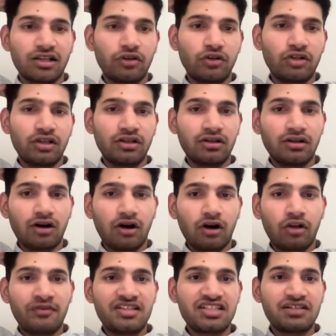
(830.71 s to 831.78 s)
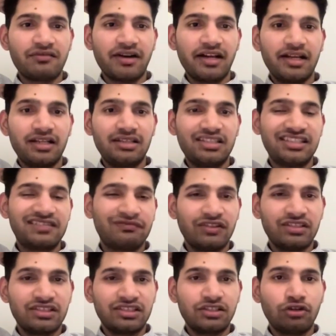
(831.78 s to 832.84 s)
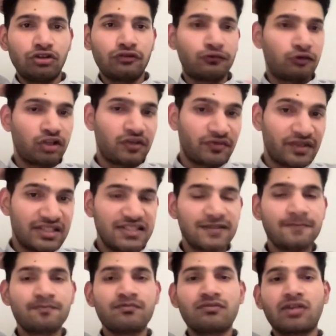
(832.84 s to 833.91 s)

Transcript: Now you can always divide these phases into 4 phases.